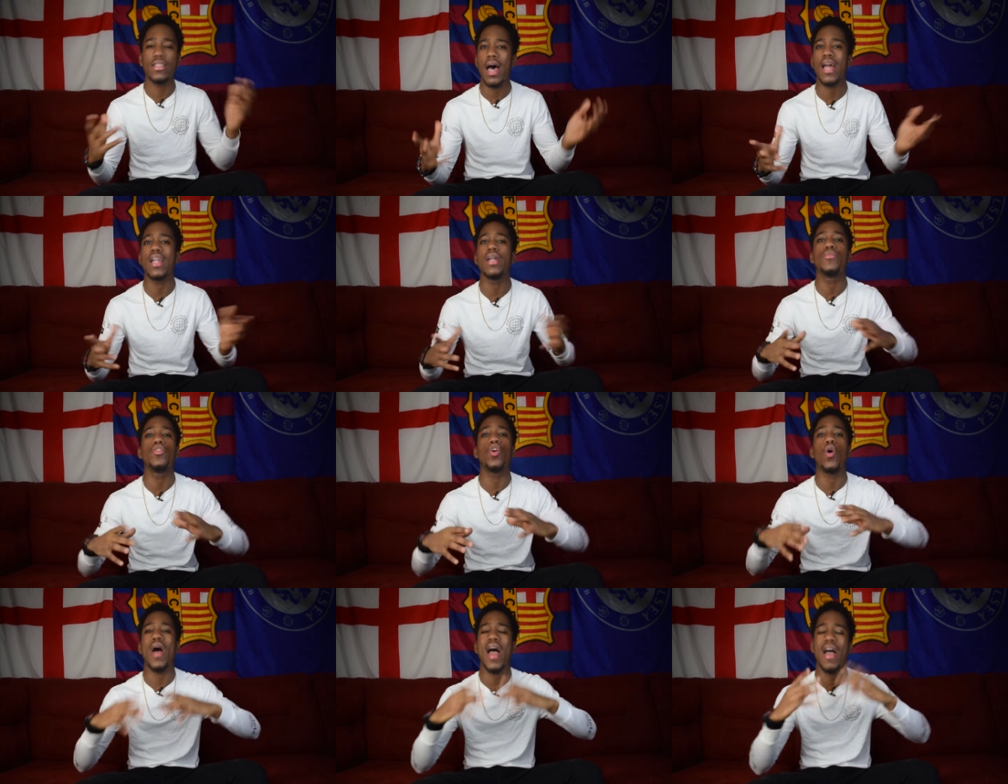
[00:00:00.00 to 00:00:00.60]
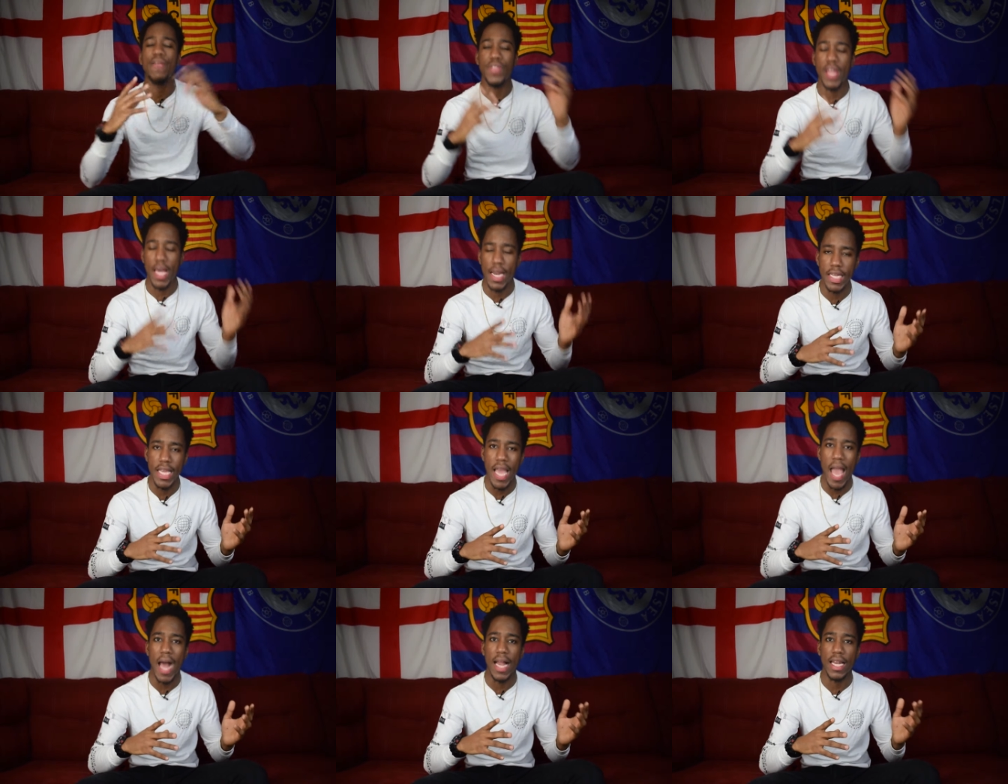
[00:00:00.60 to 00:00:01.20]
Tottenham don't have
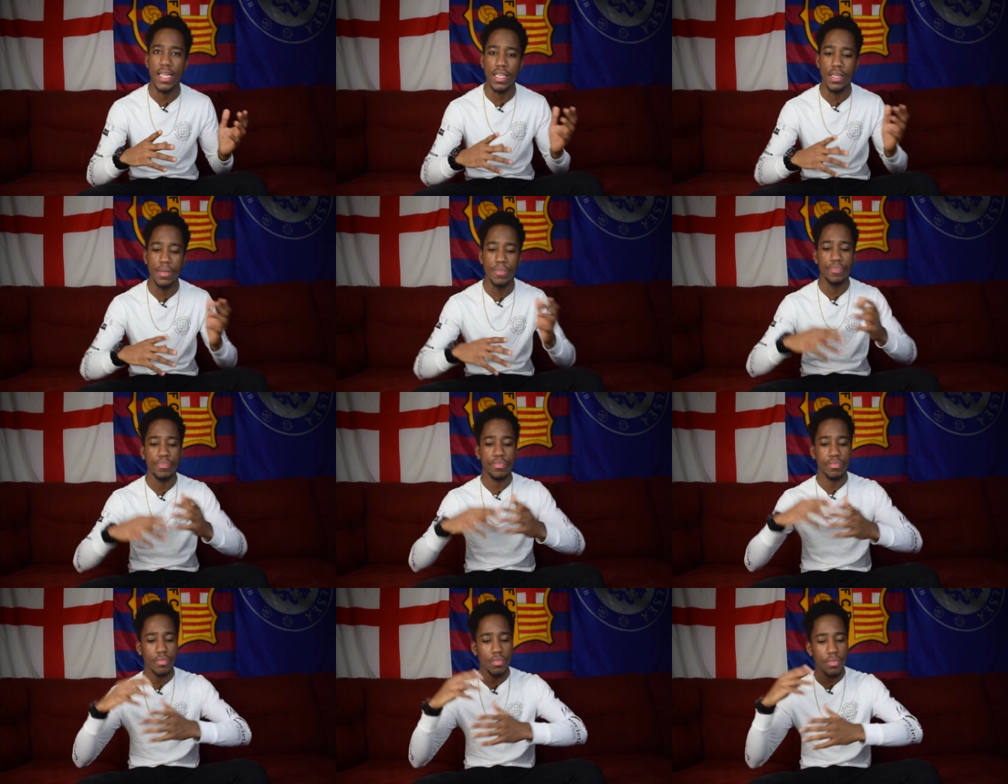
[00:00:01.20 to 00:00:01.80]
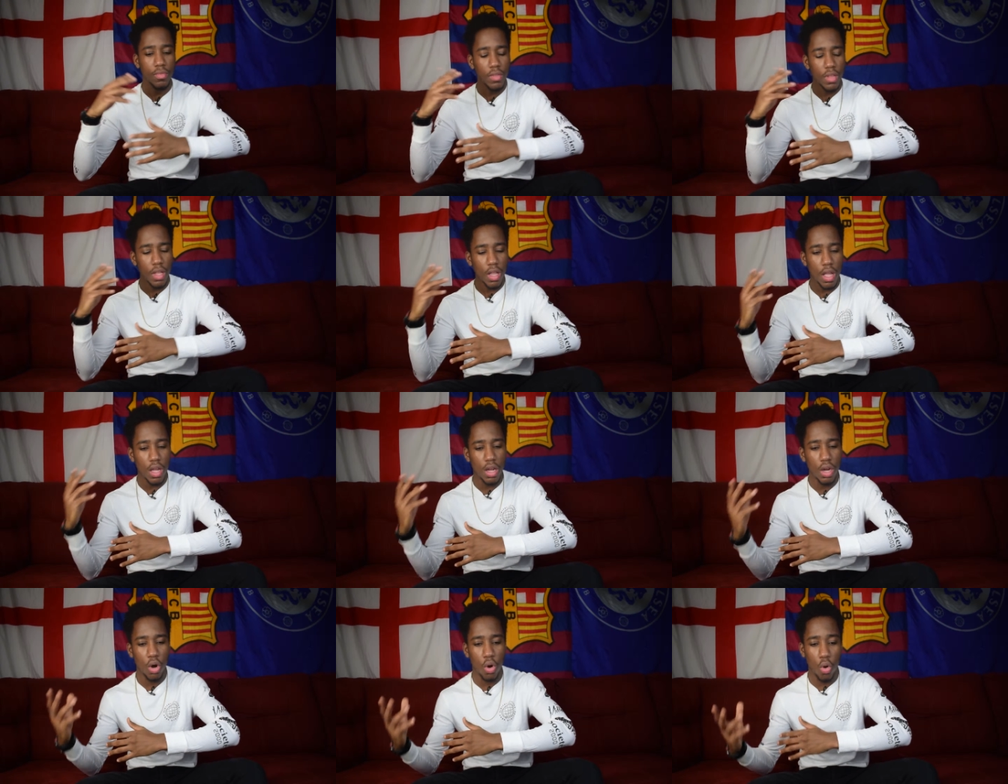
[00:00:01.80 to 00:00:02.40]
Dele Alli
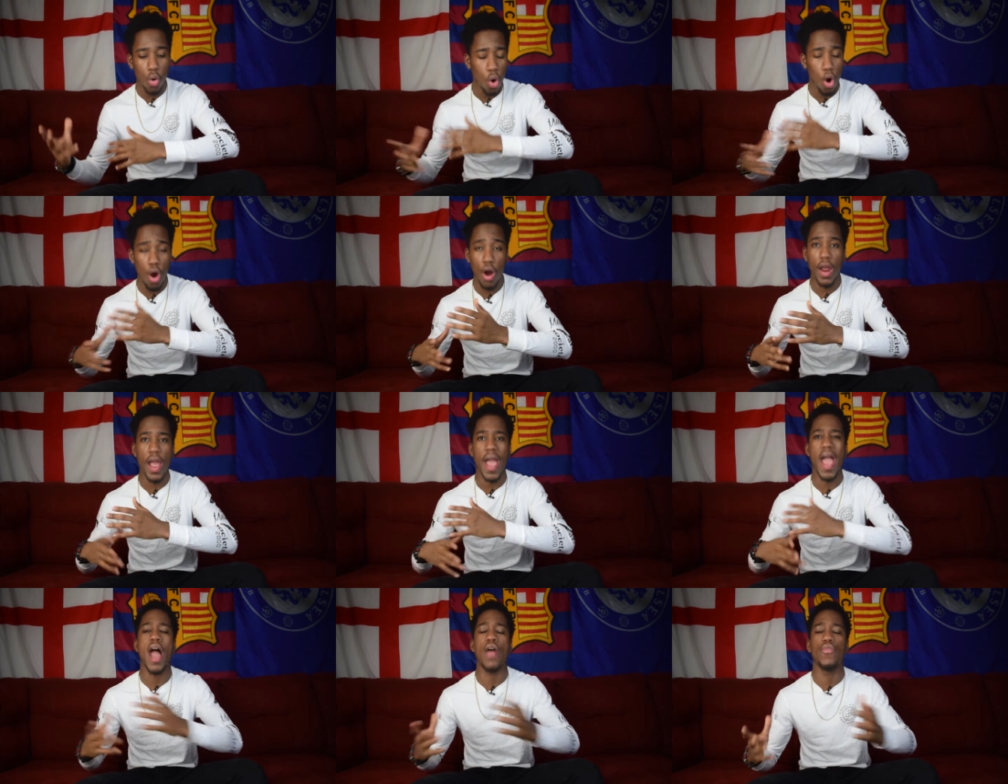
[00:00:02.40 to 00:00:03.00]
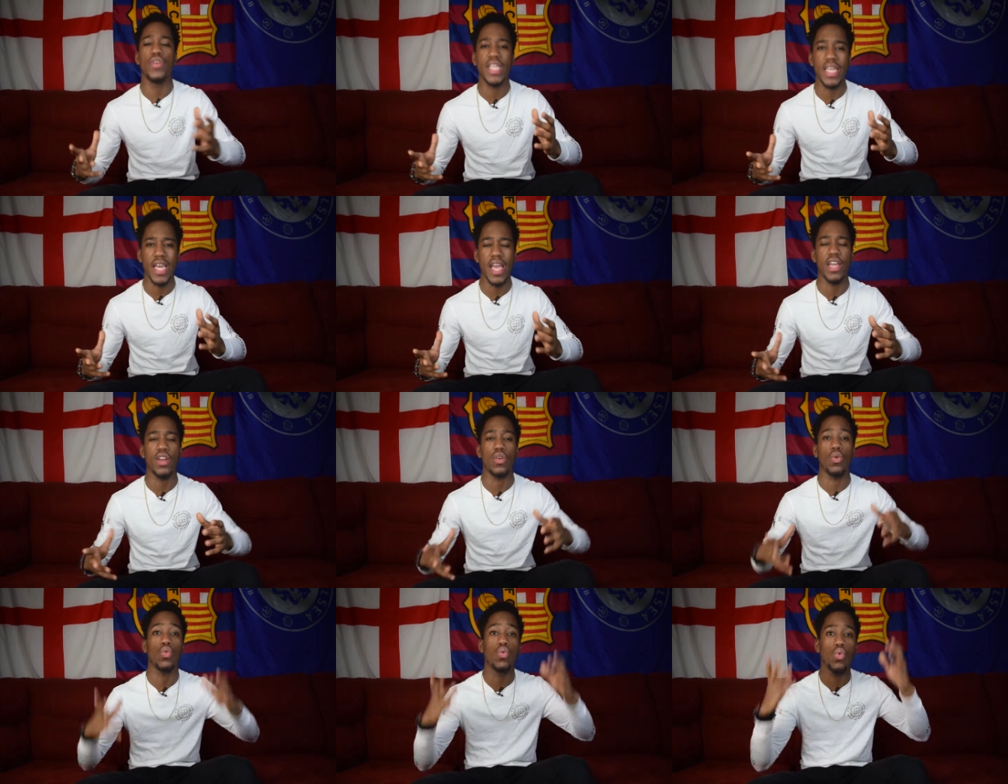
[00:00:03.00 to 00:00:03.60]
or Harry
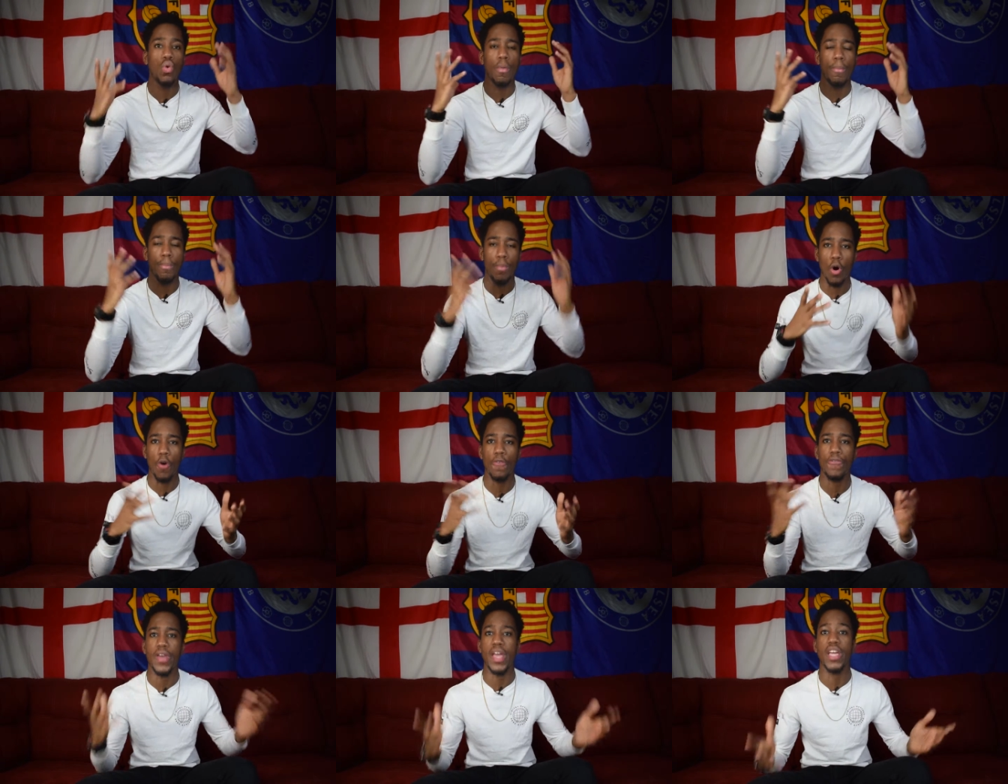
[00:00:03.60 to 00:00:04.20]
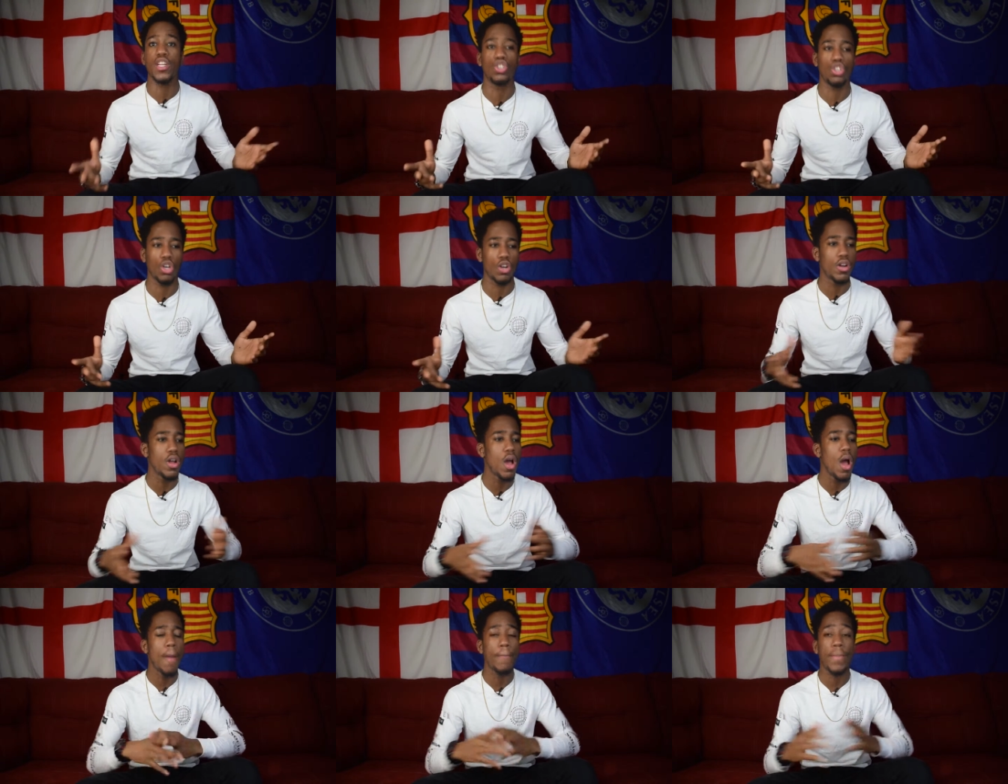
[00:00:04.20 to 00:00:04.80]
Kane, who are both
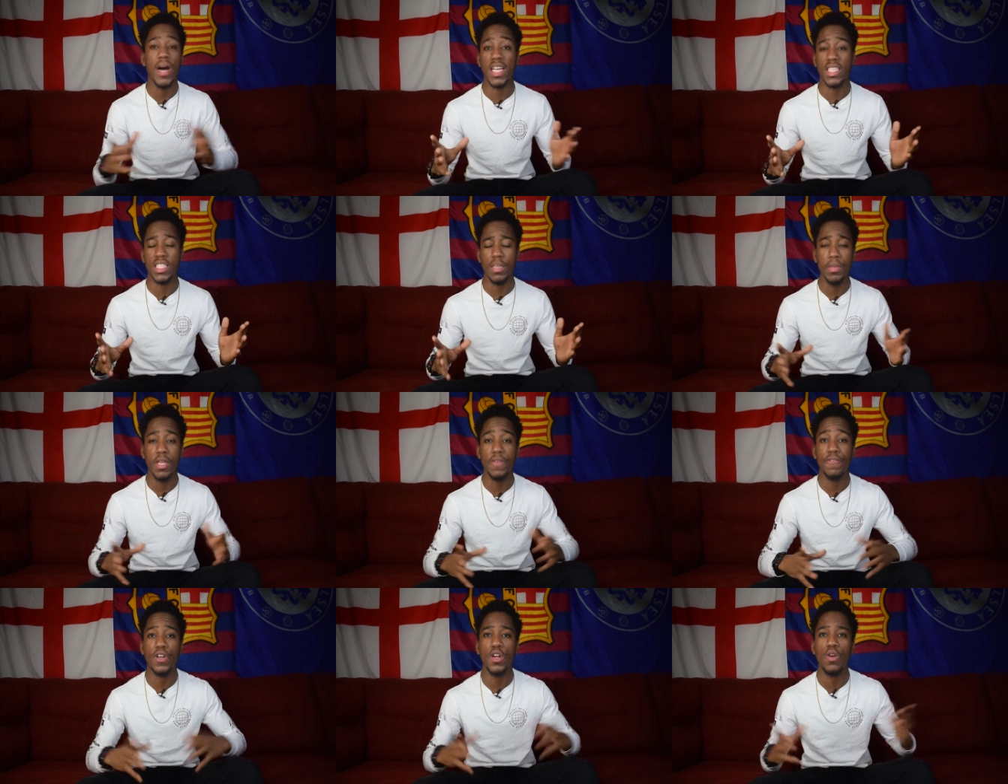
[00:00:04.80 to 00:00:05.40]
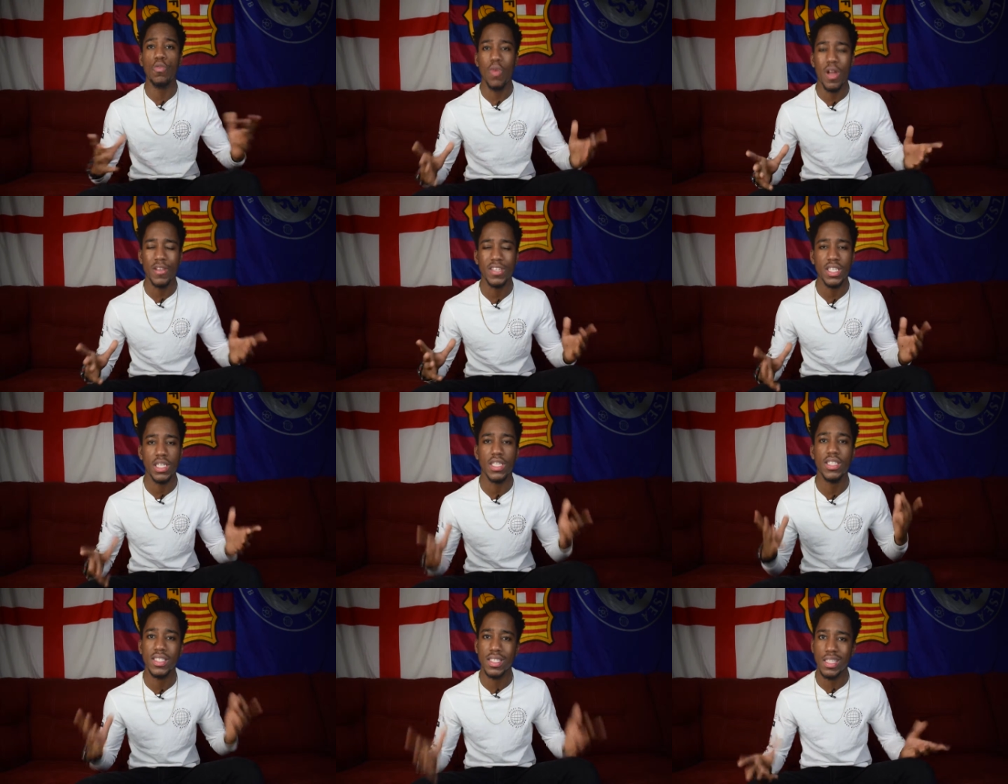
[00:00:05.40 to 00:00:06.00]
injured, possibly for the rest
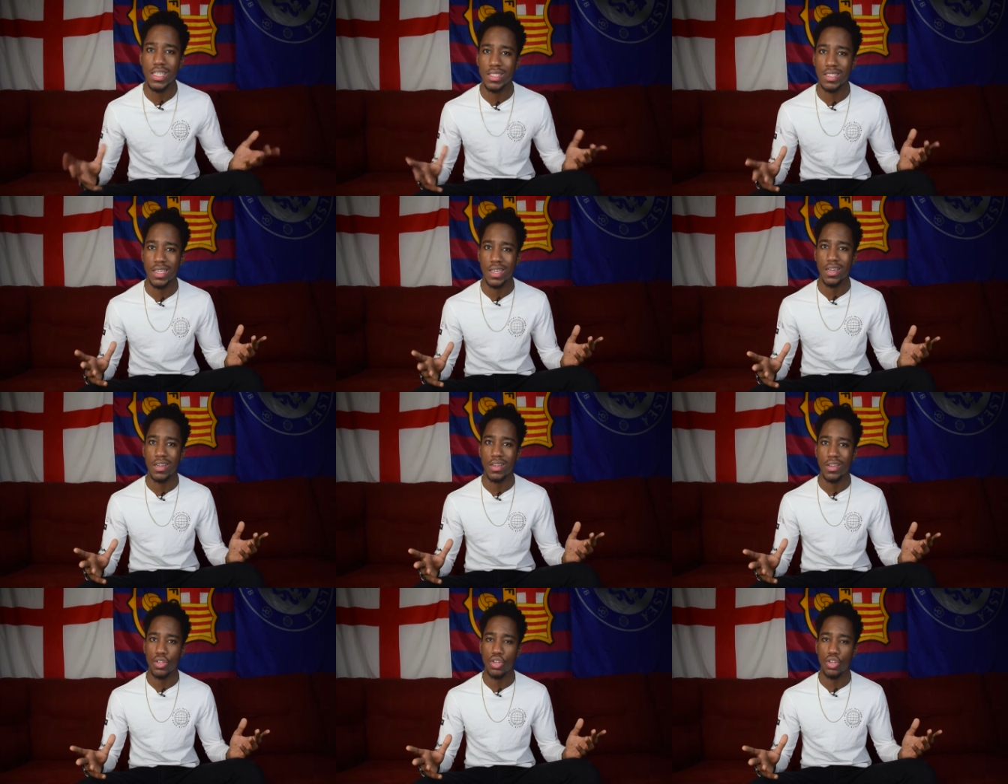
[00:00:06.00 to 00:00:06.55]
of the season.